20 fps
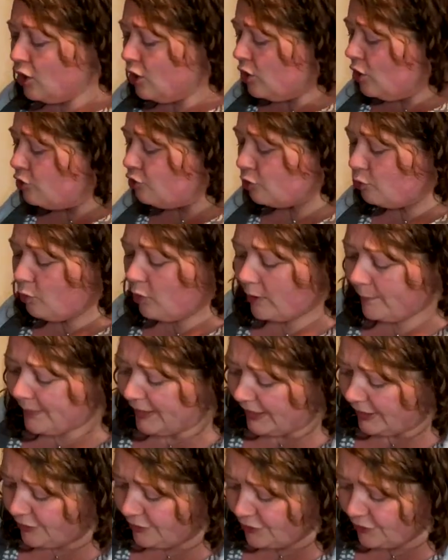So what am I
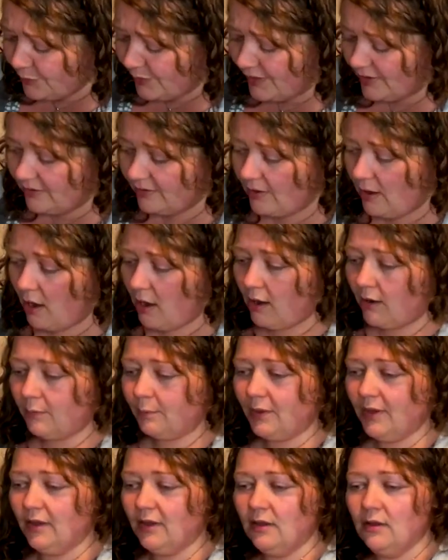going to do with this harp?
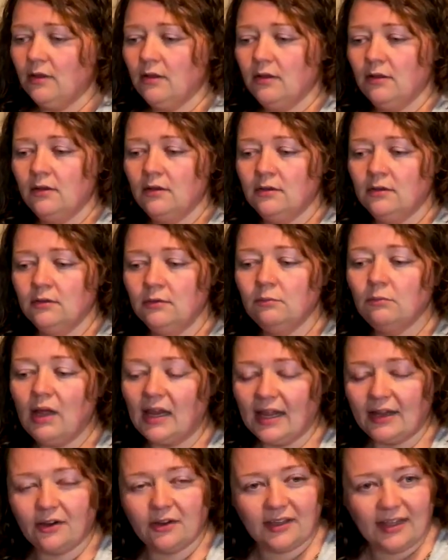Well,
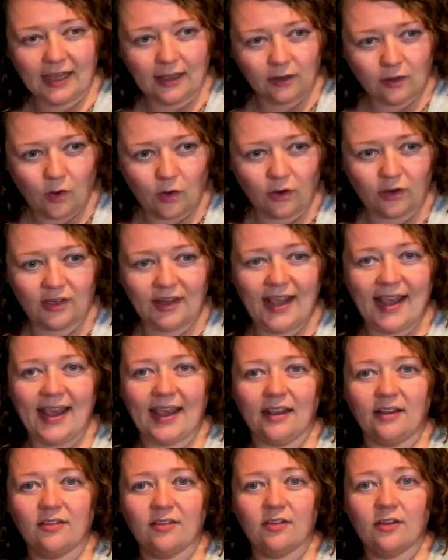I could get longer
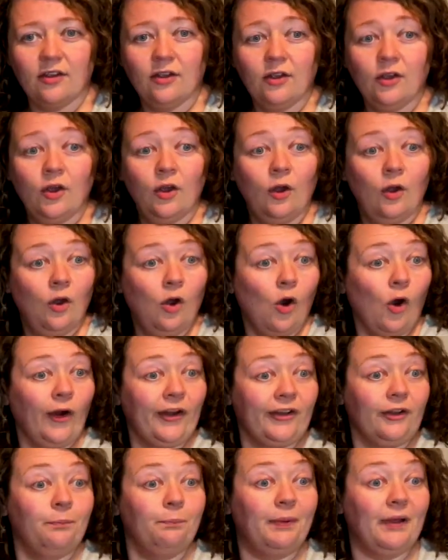legs, or I
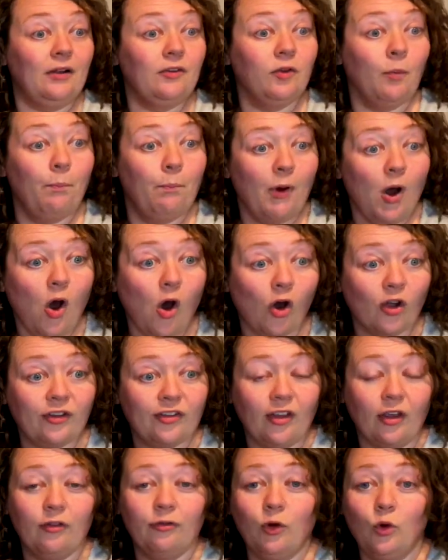could build a box
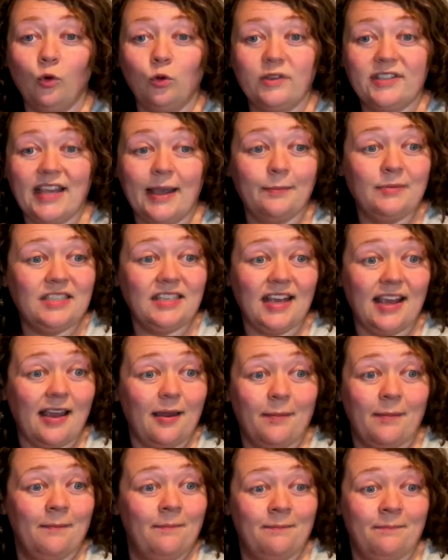out of old
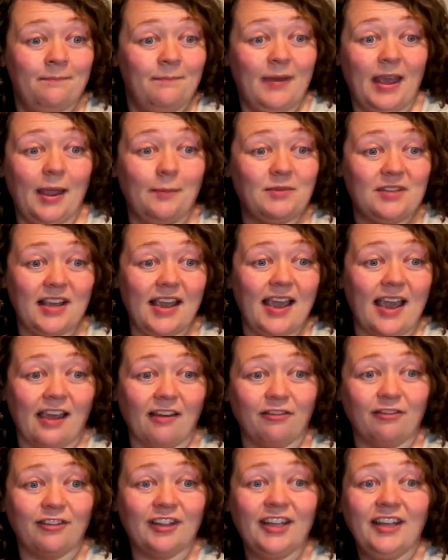MDF,
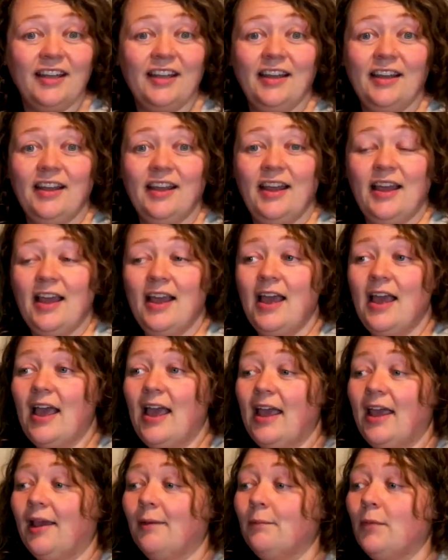
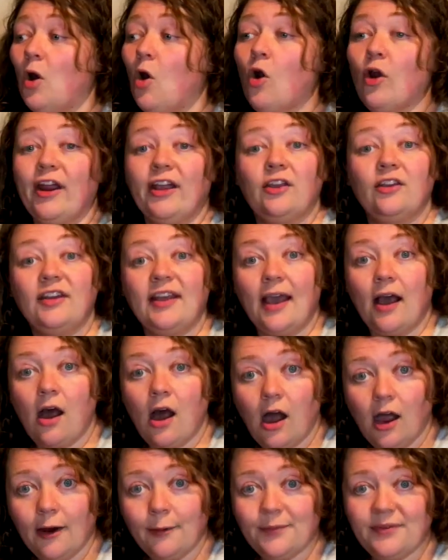or I could get a
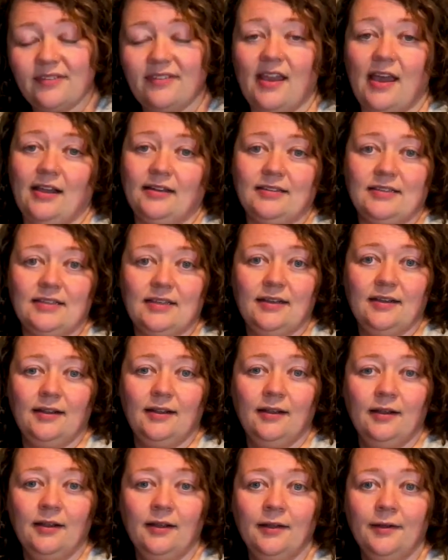harp stand,
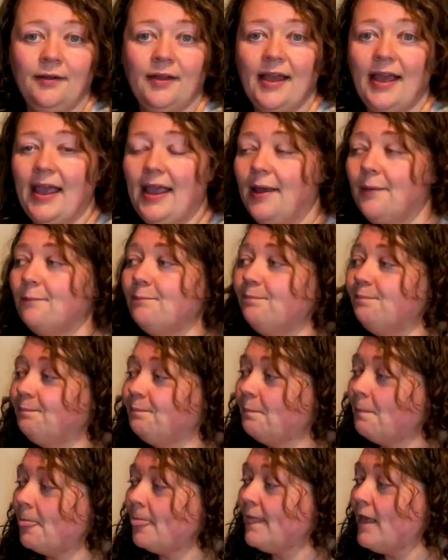
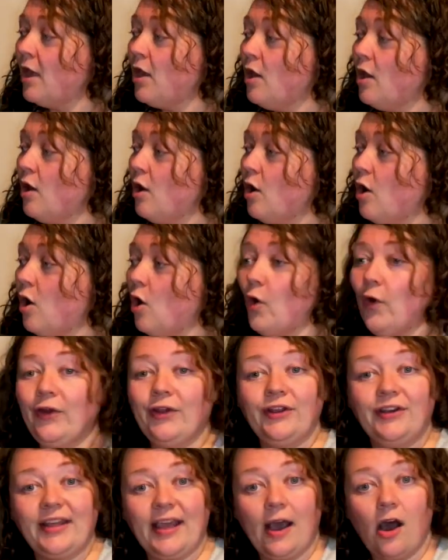or I
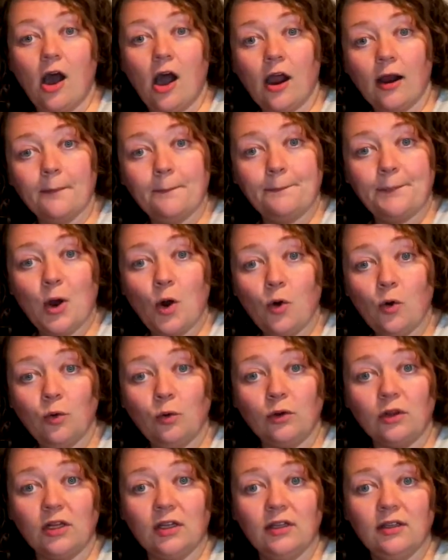could get a harp
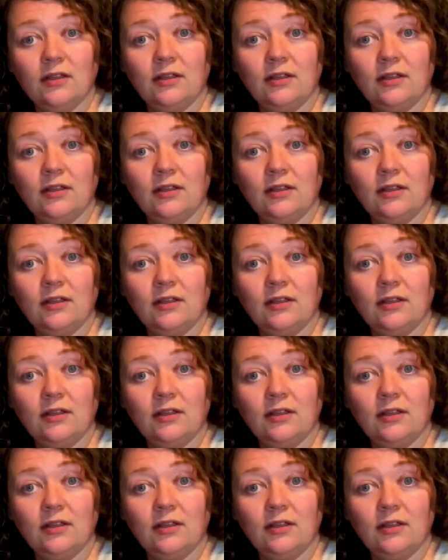pole,